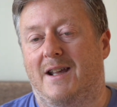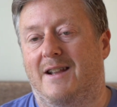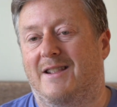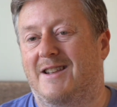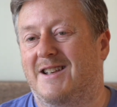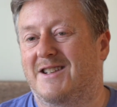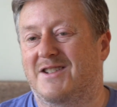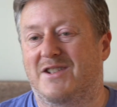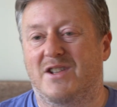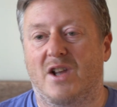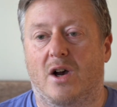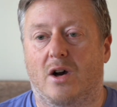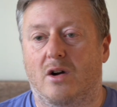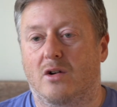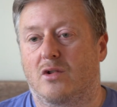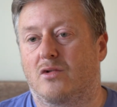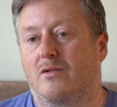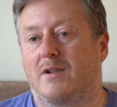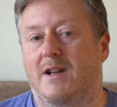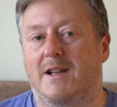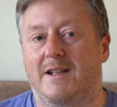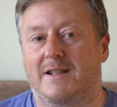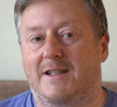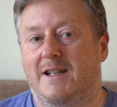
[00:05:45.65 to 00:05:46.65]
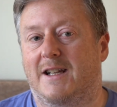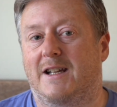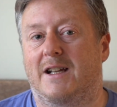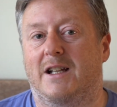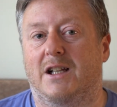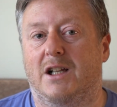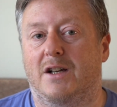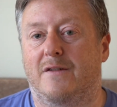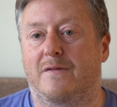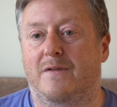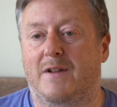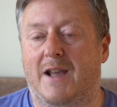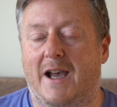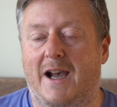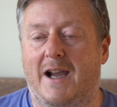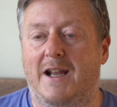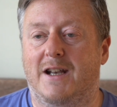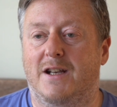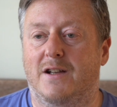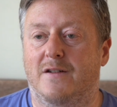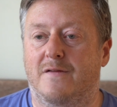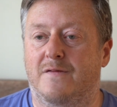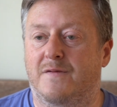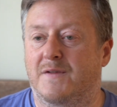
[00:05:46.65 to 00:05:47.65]
There's not a great deal of
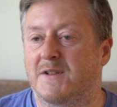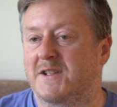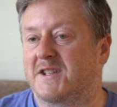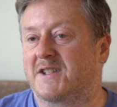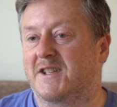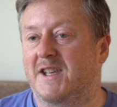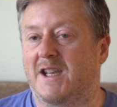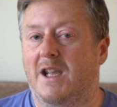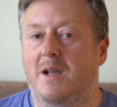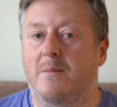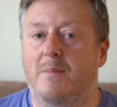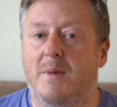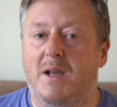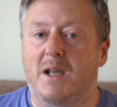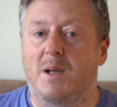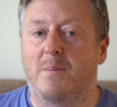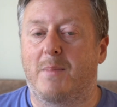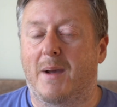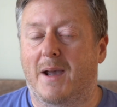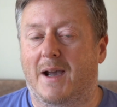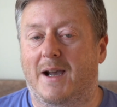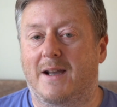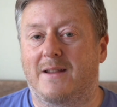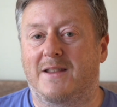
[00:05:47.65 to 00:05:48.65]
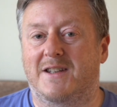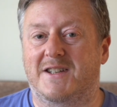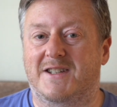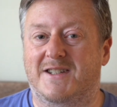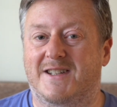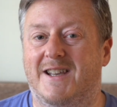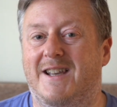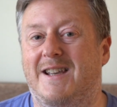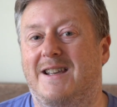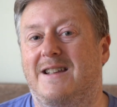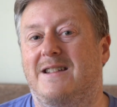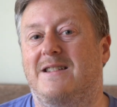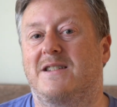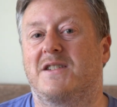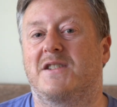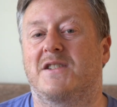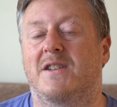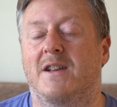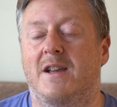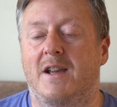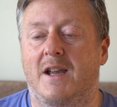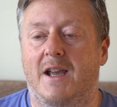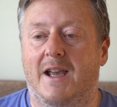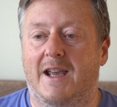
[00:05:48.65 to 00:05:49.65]
kind of seeing me behind the scenes.